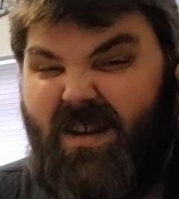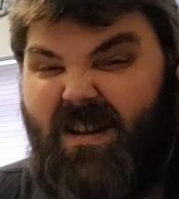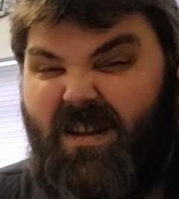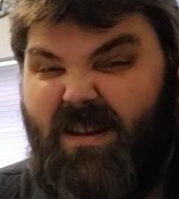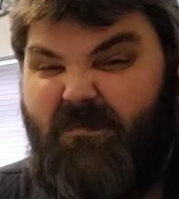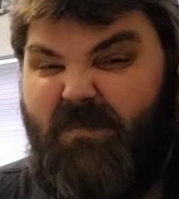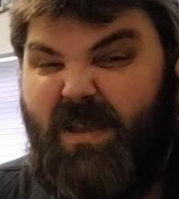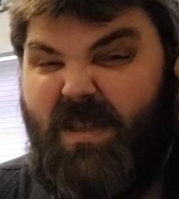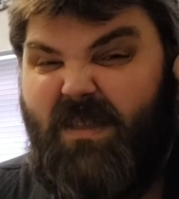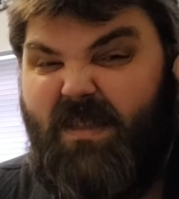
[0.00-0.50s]

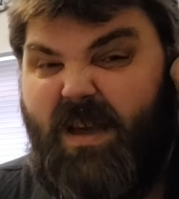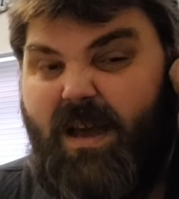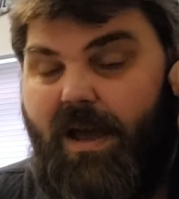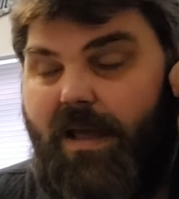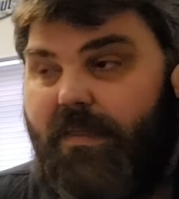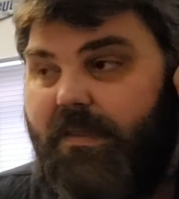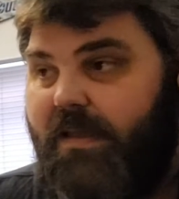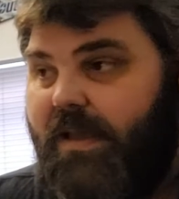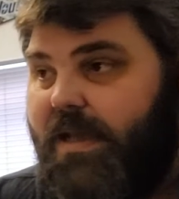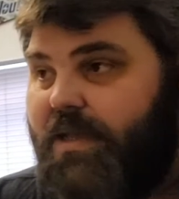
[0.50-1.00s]
and I'll admit
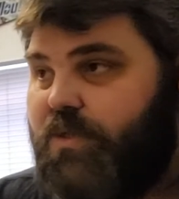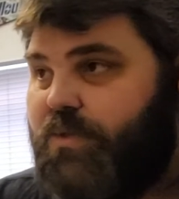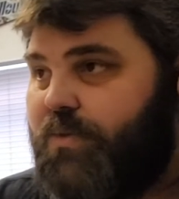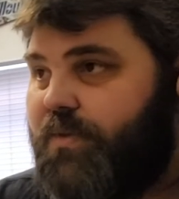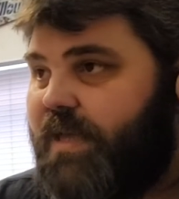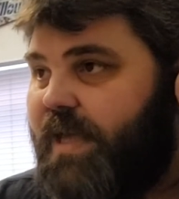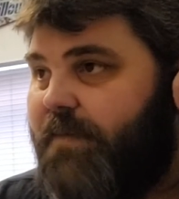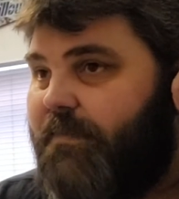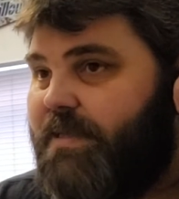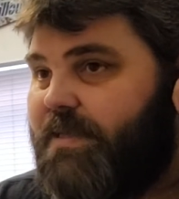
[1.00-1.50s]
that the
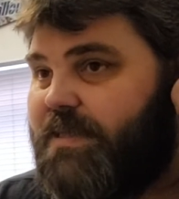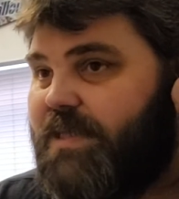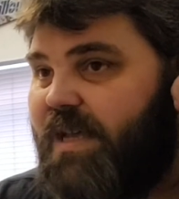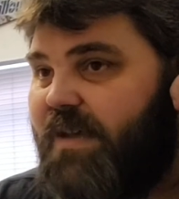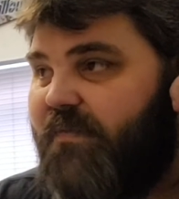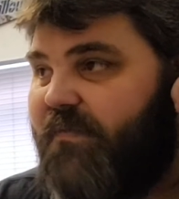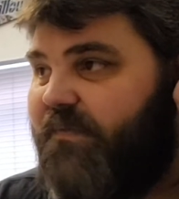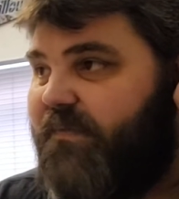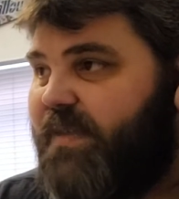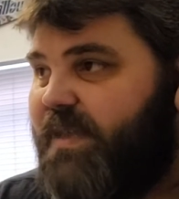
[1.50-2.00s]
actual game
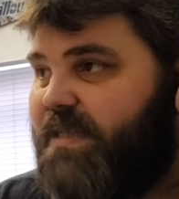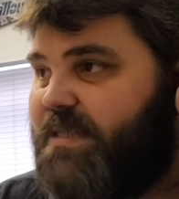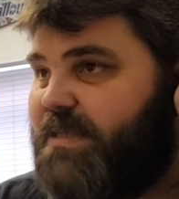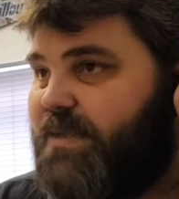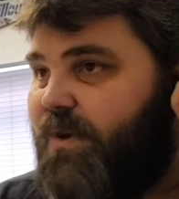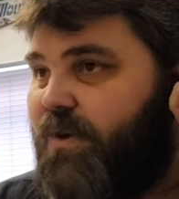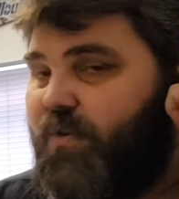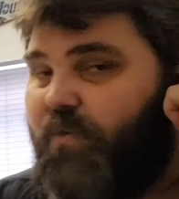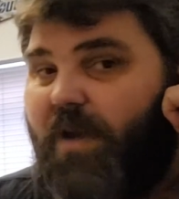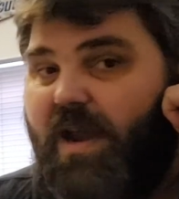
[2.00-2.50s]
itself
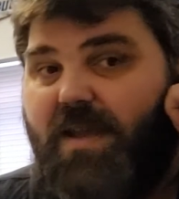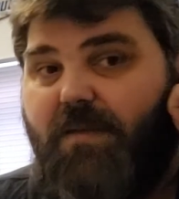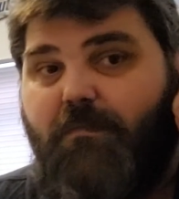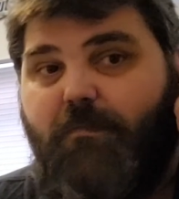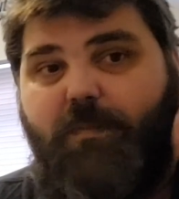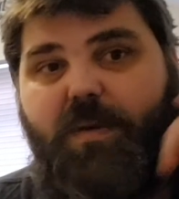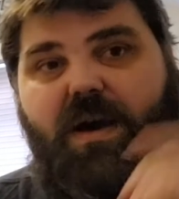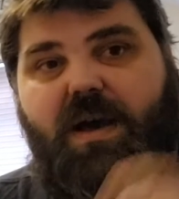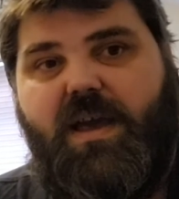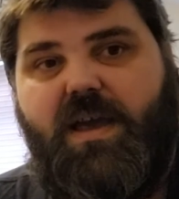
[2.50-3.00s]
is not great,